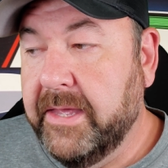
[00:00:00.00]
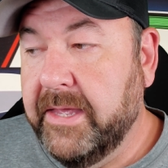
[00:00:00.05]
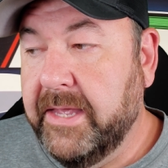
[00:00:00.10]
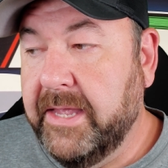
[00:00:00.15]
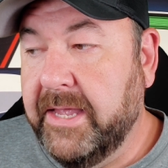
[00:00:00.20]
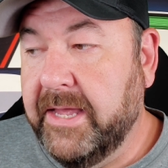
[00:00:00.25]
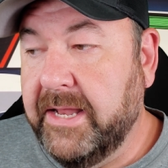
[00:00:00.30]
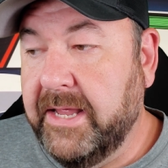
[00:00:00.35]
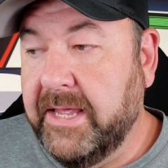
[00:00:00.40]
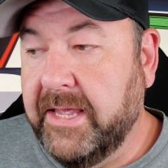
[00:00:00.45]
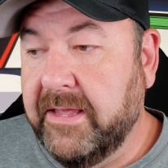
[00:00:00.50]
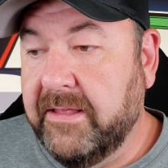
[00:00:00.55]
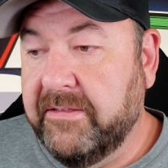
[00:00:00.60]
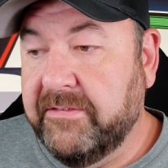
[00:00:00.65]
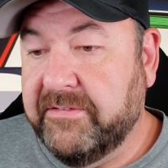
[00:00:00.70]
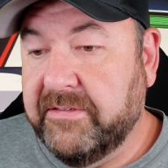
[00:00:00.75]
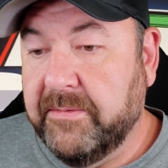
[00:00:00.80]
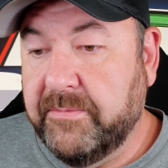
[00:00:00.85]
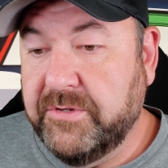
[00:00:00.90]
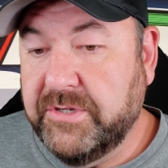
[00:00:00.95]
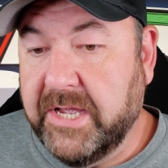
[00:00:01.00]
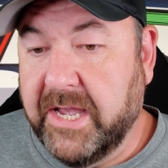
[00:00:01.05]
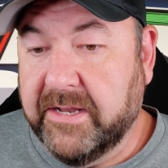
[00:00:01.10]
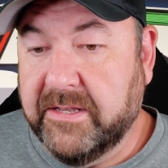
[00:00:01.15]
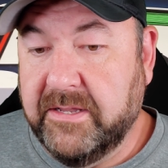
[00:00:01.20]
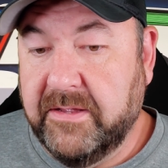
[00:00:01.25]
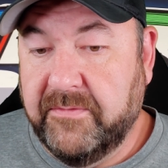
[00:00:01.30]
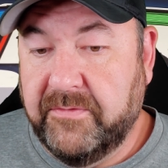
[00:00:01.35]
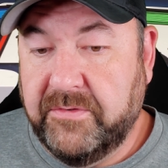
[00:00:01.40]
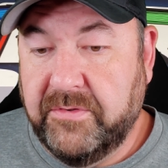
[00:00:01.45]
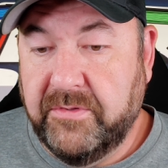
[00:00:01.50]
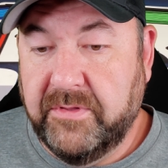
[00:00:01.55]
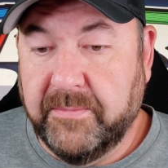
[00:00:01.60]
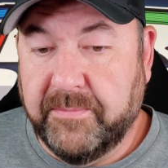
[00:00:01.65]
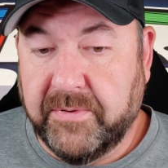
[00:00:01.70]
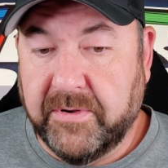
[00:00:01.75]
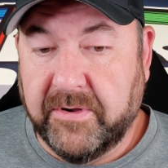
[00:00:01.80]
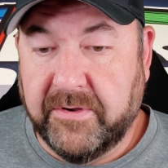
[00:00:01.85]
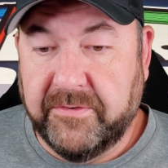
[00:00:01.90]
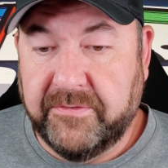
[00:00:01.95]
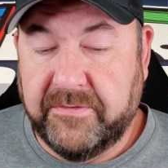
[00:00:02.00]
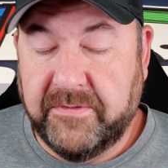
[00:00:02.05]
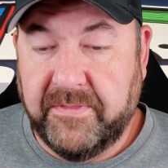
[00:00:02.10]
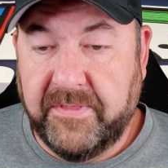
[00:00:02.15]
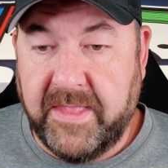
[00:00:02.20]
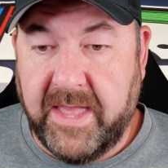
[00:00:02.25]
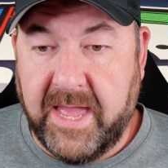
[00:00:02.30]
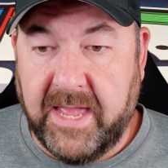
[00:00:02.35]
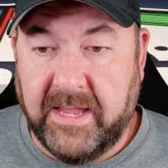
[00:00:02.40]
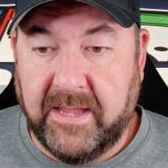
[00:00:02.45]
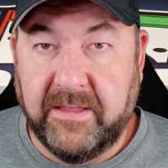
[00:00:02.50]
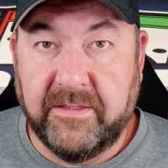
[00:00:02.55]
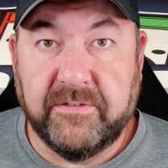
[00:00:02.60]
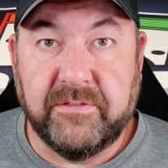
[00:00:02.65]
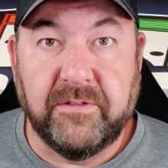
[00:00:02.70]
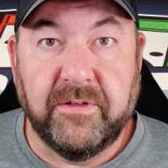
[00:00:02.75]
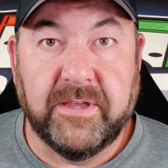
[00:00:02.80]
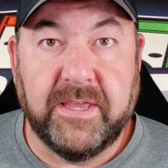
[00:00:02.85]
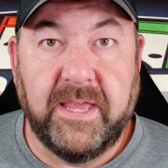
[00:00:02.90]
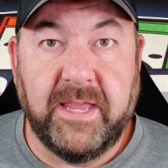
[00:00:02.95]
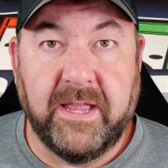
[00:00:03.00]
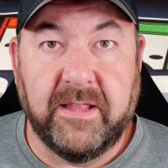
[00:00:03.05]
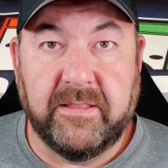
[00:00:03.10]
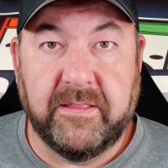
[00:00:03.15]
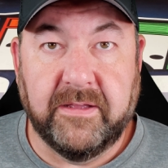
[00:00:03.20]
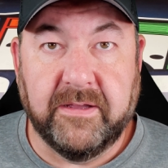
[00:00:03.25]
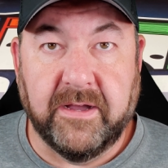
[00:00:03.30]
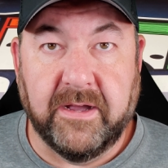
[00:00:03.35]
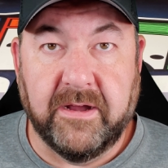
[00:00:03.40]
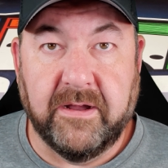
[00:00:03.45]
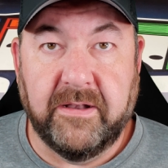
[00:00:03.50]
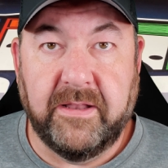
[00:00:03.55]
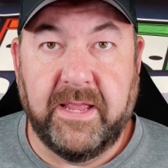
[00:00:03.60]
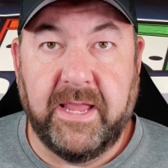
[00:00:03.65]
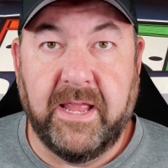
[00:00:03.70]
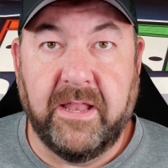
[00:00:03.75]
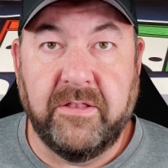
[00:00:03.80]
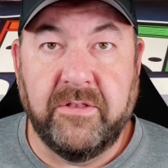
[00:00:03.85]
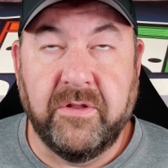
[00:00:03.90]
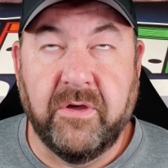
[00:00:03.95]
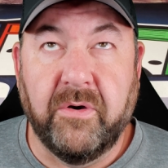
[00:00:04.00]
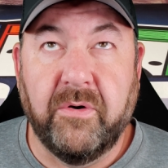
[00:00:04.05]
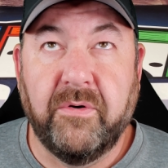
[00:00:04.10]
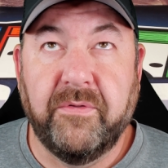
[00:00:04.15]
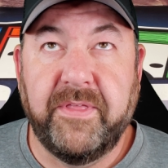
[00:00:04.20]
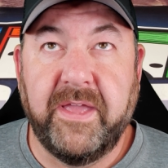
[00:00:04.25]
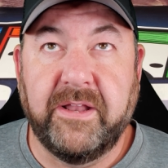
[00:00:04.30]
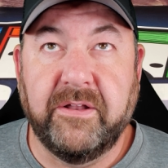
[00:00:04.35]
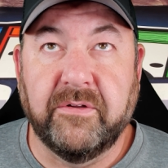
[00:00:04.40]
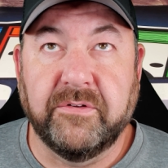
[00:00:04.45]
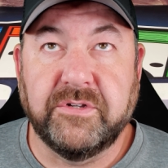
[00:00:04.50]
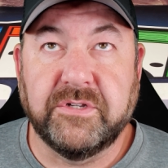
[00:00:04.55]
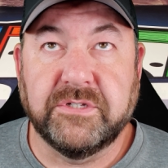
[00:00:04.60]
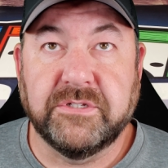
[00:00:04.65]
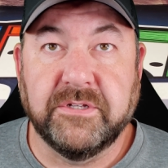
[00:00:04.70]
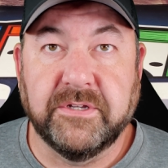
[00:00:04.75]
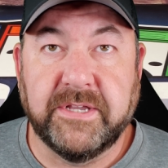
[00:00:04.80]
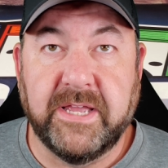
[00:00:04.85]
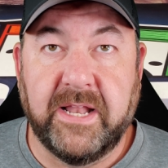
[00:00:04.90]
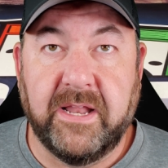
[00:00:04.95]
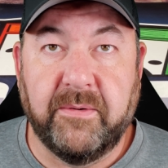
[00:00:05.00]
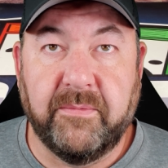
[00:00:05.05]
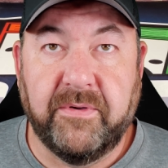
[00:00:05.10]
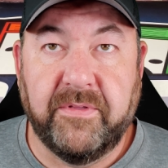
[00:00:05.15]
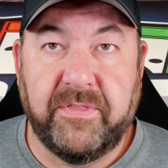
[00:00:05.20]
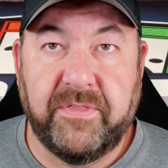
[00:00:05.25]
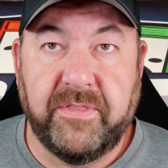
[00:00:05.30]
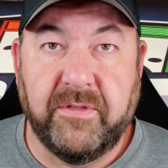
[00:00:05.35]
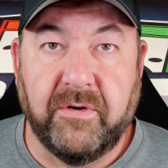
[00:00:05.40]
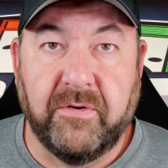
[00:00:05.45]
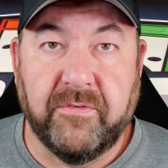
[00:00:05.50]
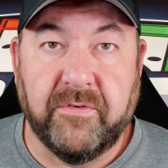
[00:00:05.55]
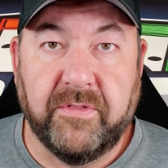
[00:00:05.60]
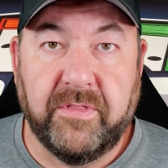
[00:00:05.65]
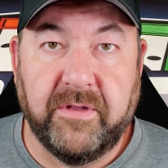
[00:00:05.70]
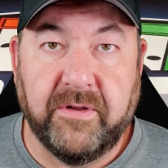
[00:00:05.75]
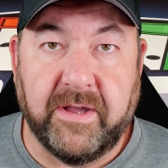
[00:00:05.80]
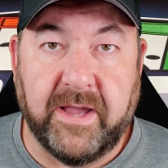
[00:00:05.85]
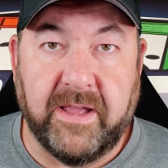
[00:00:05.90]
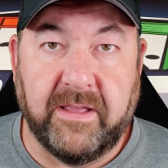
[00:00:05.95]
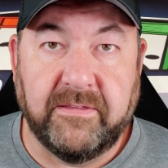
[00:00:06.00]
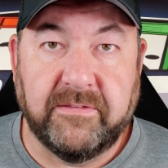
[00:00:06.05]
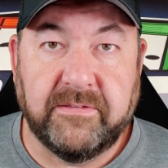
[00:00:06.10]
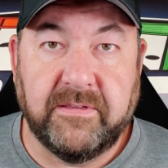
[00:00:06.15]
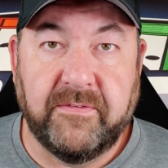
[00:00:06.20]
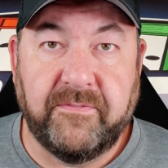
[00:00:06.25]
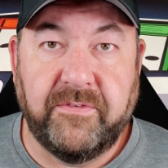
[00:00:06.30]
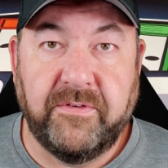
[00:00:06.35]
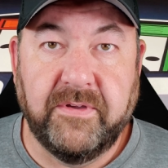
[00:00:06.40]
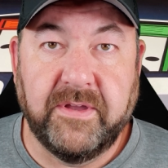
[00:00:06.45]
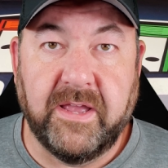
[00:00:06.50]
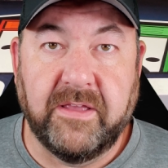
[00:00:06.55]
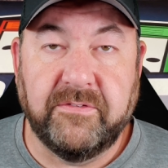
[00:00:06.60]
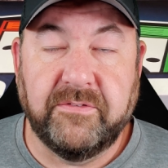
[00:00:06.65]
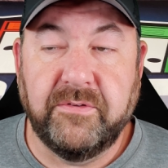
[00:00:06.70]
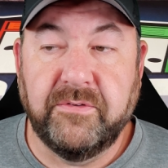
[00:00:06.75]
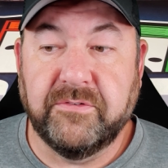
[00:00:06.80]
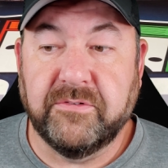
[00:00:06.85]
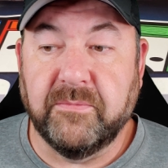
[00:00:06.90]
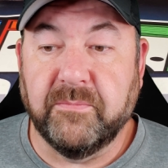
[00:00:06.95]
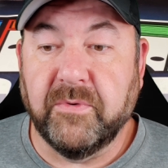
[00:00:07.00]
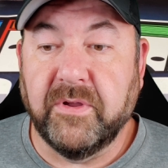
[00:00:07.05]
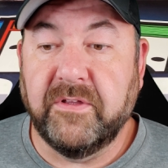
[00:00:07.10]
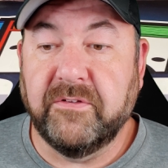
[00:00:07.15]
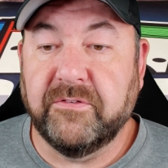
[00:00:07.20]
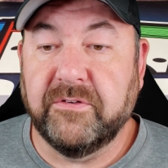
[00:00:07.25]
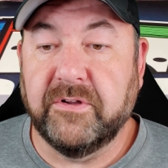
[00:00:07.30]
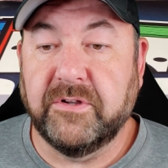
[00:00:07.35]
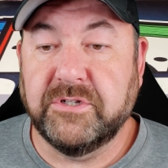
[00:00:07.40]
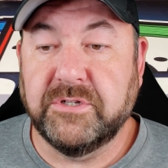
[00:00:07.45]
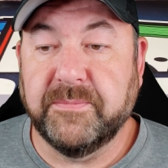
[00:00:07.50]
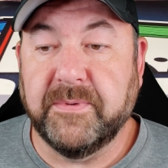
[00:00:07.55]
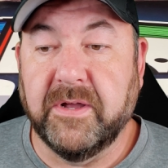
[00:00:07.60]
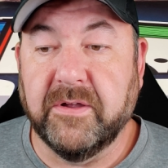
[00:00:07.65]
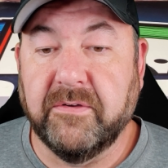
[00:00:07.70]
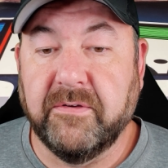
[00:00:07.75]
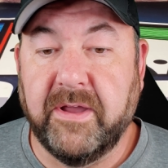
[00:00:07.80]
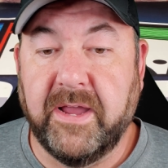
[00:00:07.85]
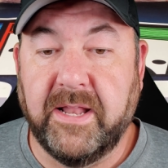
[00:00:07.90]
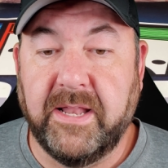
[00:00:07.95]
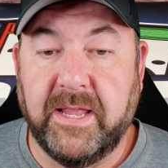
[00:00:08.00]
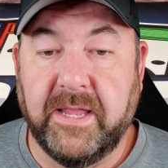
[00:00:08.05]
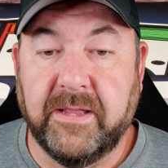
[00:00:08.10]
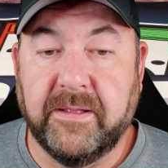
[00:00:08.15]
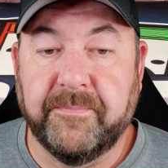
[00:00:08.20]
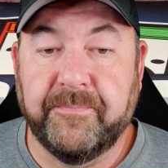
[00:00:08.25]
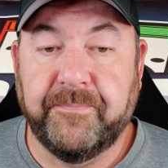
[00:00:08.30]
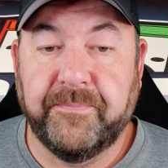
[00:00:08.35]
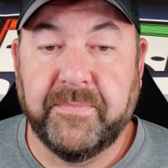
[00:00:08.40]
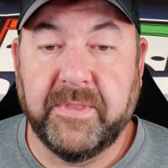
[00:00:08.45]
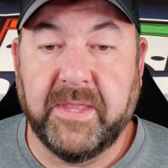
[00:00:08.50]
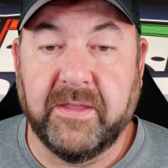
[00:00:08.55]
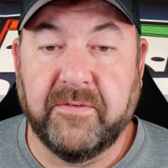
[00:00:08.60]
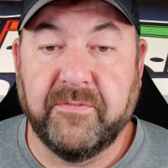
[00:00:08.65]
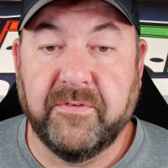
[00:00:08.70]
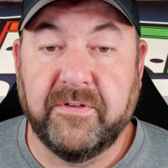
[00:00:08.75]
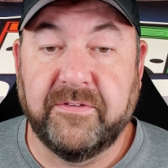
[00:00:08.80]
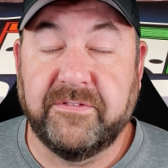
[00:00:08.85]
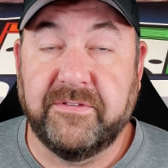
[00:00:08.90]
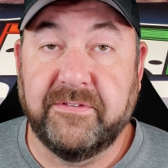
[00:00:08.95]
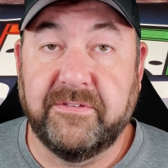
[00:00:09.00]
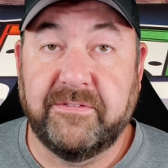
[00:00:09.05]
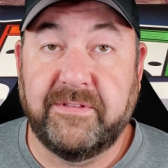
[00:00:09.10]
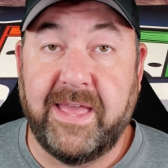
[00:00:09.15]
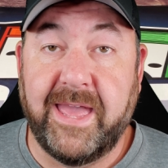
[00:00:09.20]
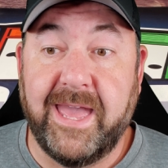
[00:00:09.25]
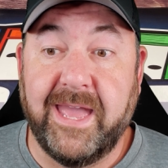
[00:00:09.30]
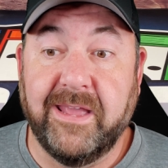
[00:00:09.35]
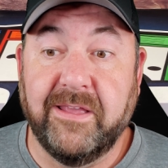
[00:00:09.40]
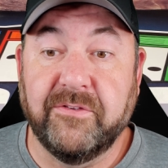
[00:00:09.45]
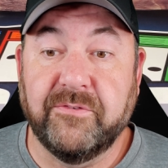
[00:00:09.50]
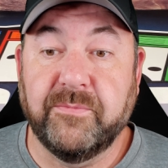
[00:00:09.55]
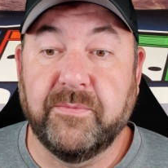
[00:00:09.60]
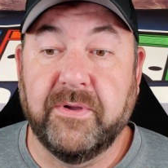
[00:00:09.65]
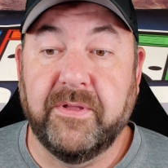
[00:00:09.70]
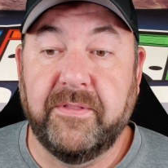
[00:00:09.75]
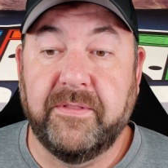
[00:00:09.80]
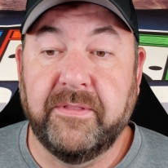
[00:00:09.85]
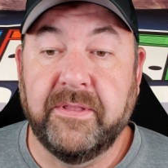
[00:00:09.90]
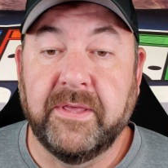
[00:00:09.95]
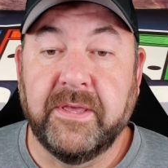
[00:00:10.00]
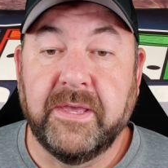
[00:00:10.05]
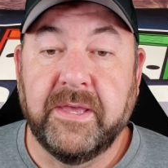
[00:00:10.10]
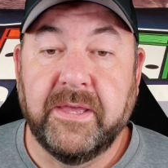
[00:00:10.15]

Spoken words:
it is subjective to the person that is looking at the card. And no, they don't just look at it with over their eyes. If you guys do some research about grading, like for instance, Tag is one.